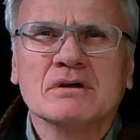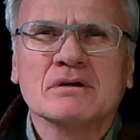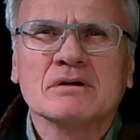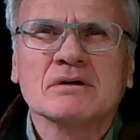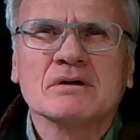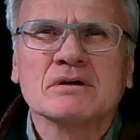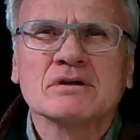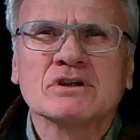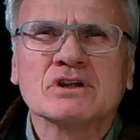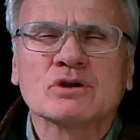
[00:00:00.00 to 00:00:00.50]

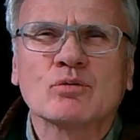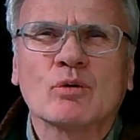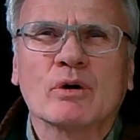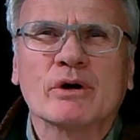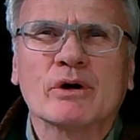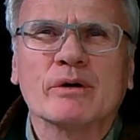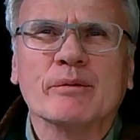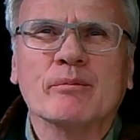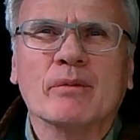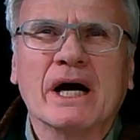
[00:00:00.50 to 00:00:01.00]
Just want to
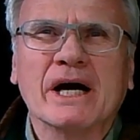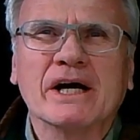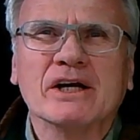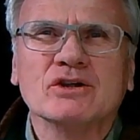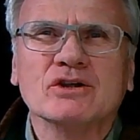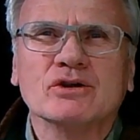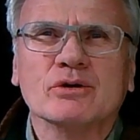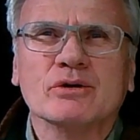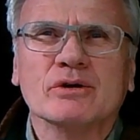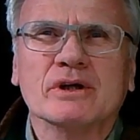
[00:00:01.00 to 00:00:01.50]
remind
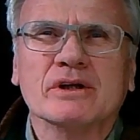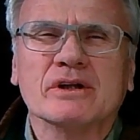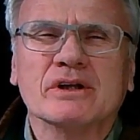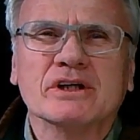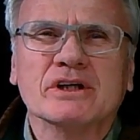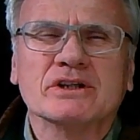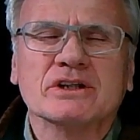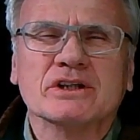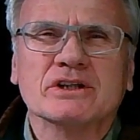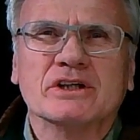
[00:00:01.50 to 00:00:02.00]
you that
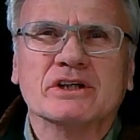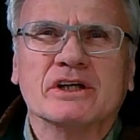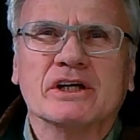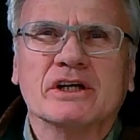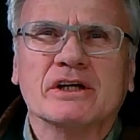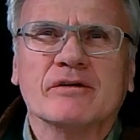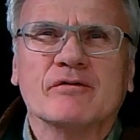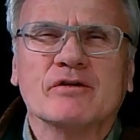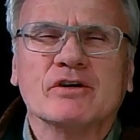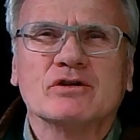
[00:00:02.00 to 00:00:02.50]
this is an
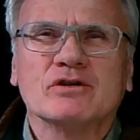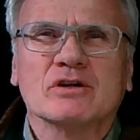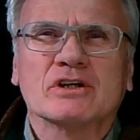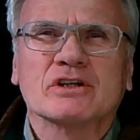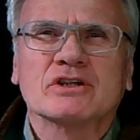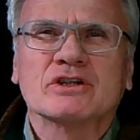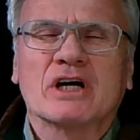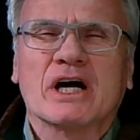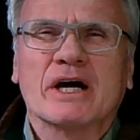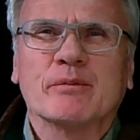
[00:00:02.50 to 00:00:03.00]
individual
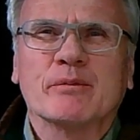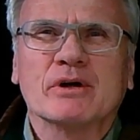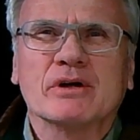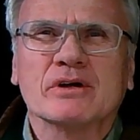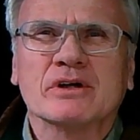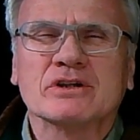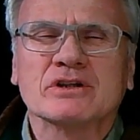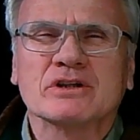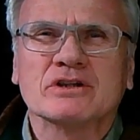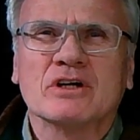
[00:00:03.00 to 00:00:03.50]
assignment.
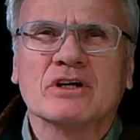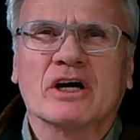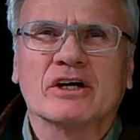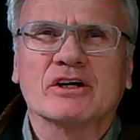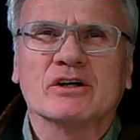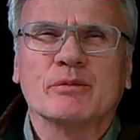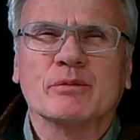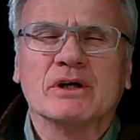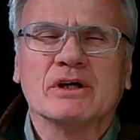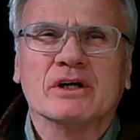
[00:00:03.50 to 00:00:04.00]
This is not to
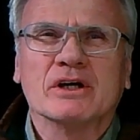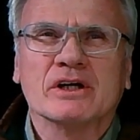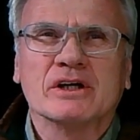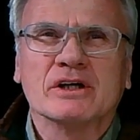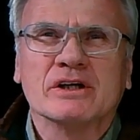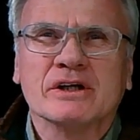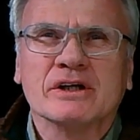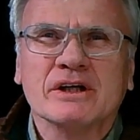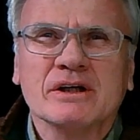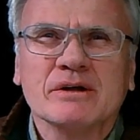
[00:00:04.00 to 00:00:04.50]
be done in
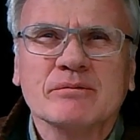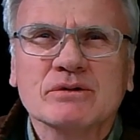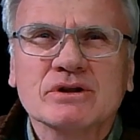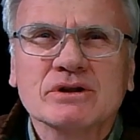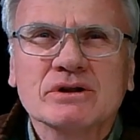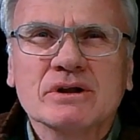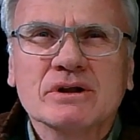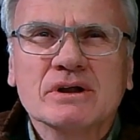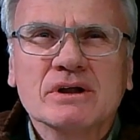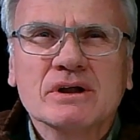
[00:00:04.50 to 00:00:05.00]
teams.
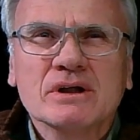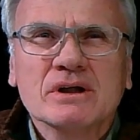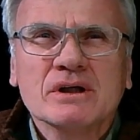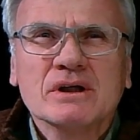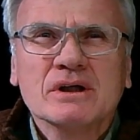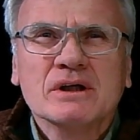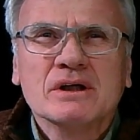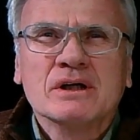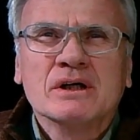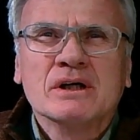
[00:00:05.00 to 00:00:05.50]

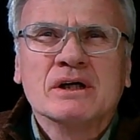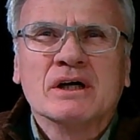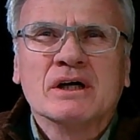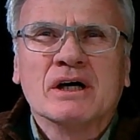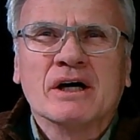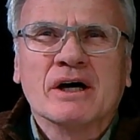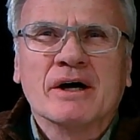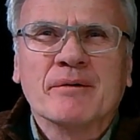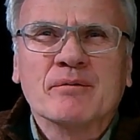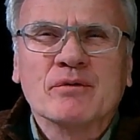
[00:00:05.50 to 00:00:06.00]

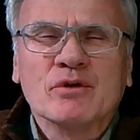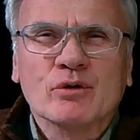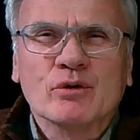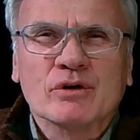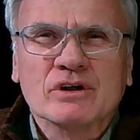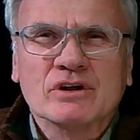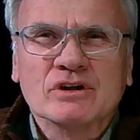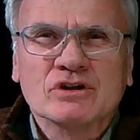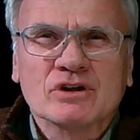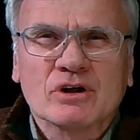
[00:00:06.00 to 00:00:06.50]
You
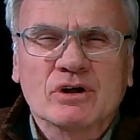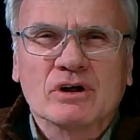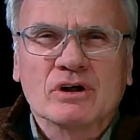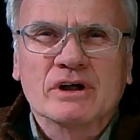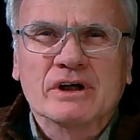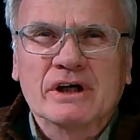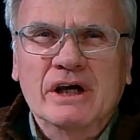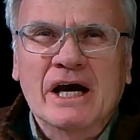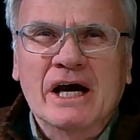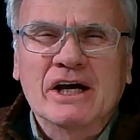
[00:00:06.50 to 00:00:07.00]
can
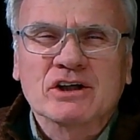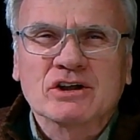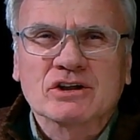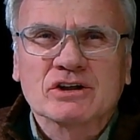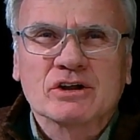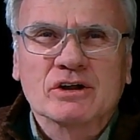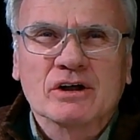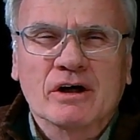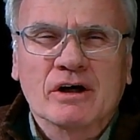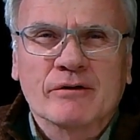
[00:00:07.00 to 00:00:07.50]
certainly
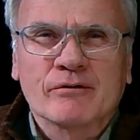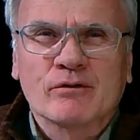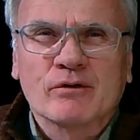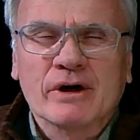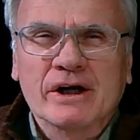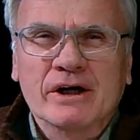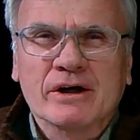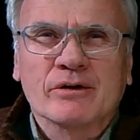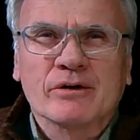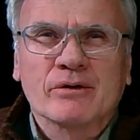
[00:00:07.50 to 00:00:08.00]
ask a
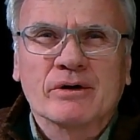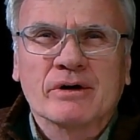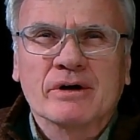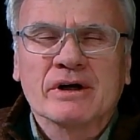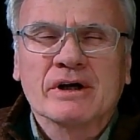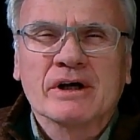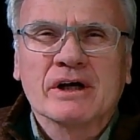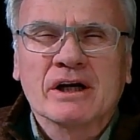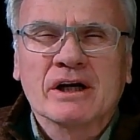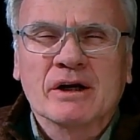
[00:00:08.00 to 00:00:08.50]
friend or
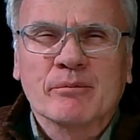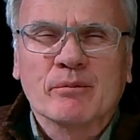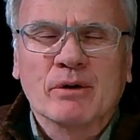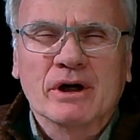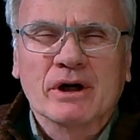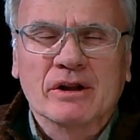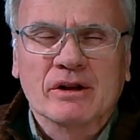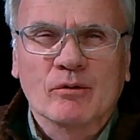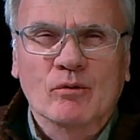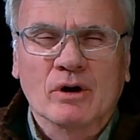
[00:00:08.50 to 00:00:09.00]
anybody
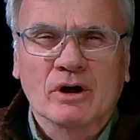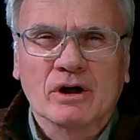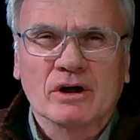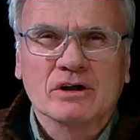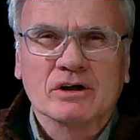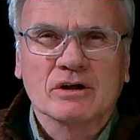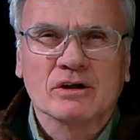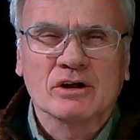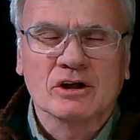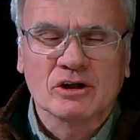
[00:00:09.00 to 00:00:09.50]

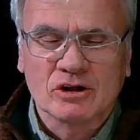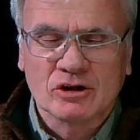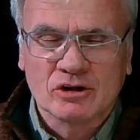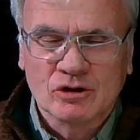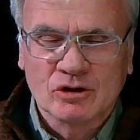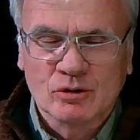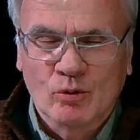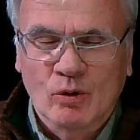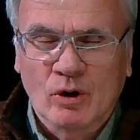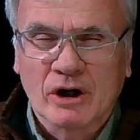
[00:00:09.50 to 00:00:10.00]
that
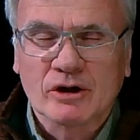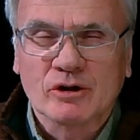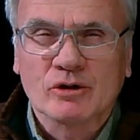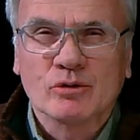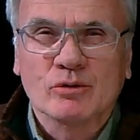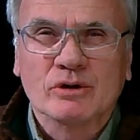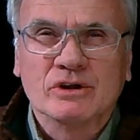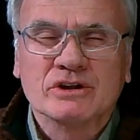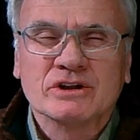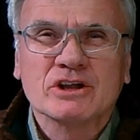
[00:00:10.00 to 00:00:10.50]
you want to
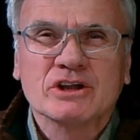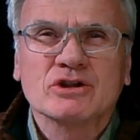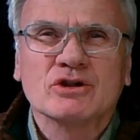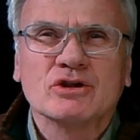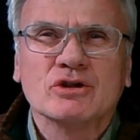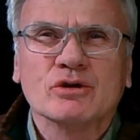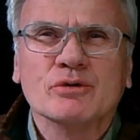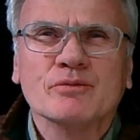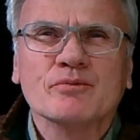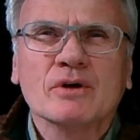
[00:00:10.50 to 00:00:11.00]
assist
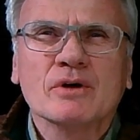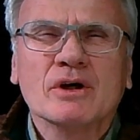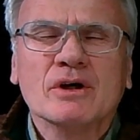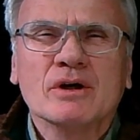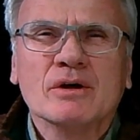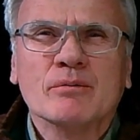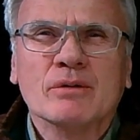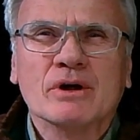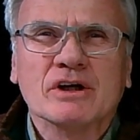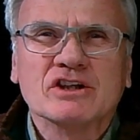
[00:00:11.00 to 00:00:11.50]
you,
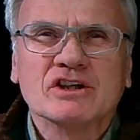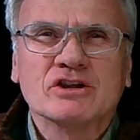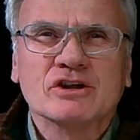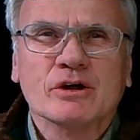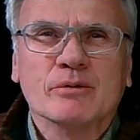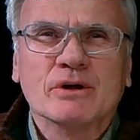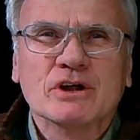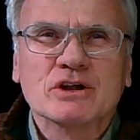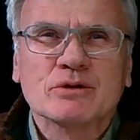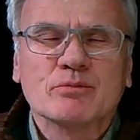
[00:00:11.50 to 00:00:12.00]
but it still
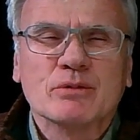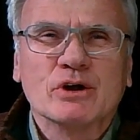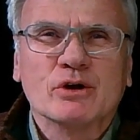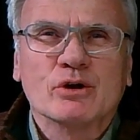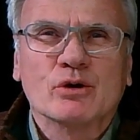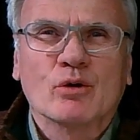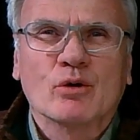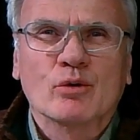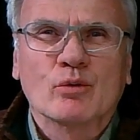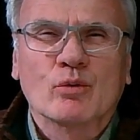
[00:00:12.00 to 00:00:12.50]
must be your
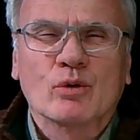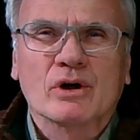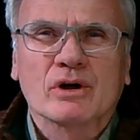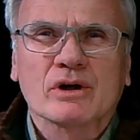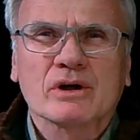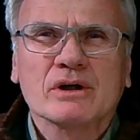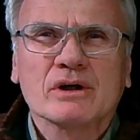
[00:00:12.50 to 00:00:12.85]
own work.